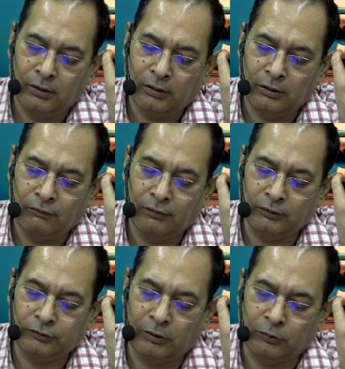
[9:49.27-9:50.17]
works
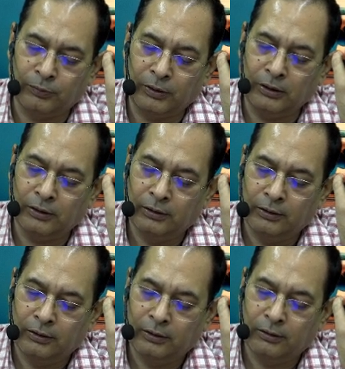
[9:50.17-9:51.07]
out to be
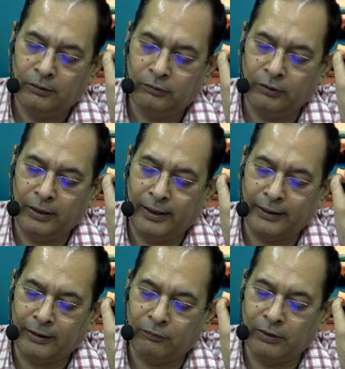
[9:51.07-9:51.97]

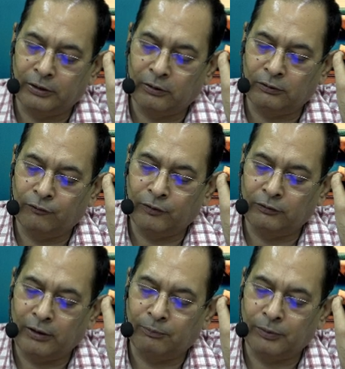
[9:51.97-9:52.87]
3,12,000 for example.